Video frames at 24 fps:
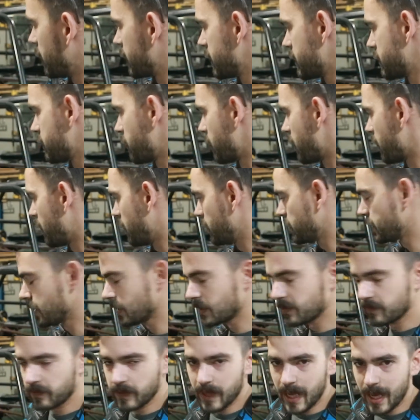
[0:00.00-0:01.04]
ones were all
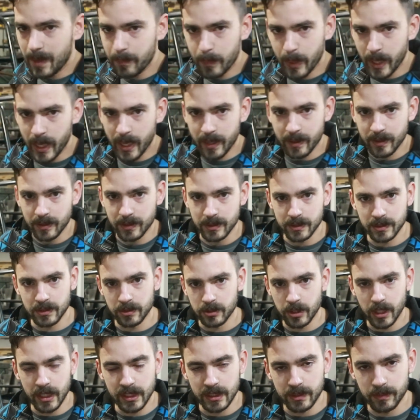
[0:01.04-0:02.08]
just flat
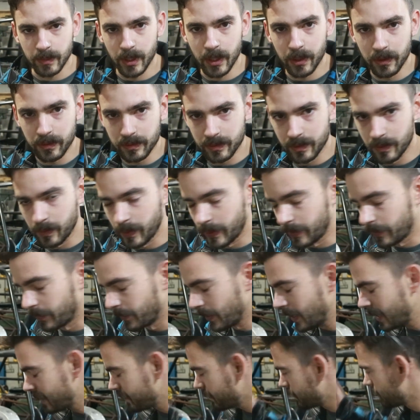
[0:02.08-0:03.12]
panels, trace them out, and away we
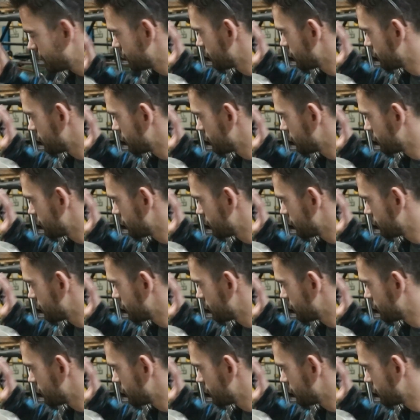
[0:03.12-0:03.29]
went.